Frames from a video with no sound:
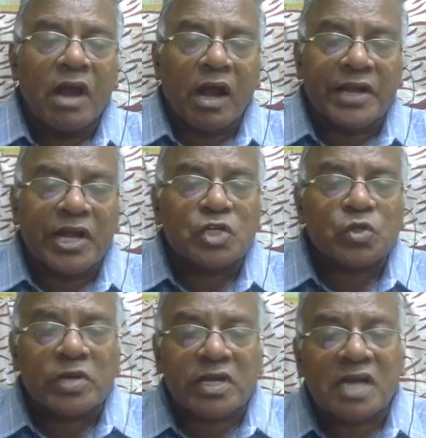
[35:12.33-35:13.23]
and
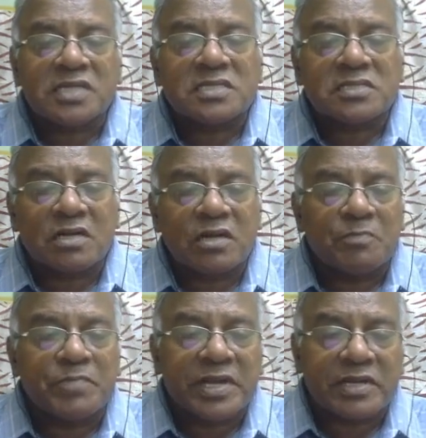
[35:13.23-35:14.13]
ensuring consistent
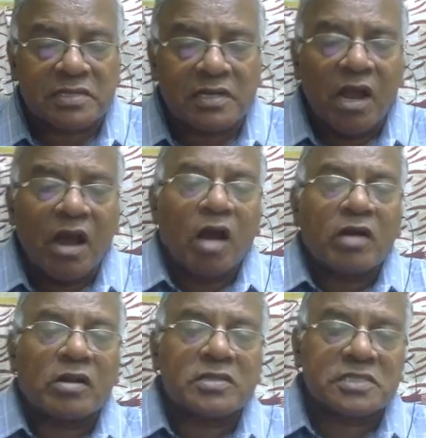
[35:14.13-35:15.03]
application
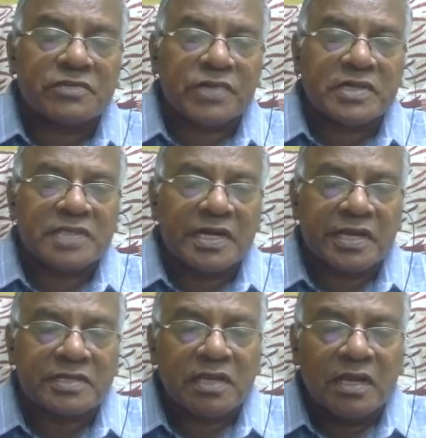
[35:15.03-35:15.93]
across different
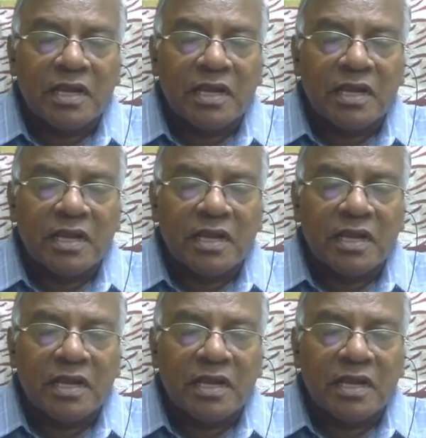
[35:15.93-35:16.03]
settings.